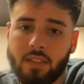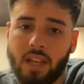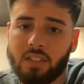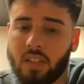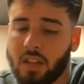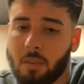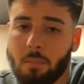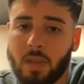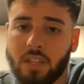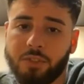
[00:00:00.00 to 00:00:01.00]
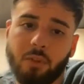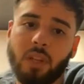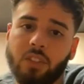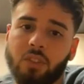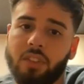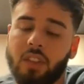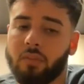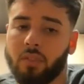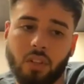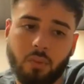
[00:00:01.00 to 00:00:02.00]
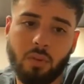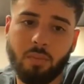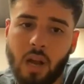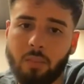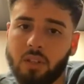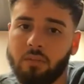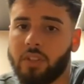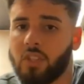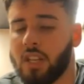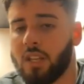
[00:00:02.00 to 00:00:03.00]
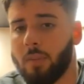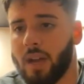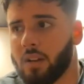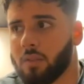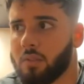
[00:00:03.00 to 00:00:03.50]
that's like a major thing for us. We probably raise about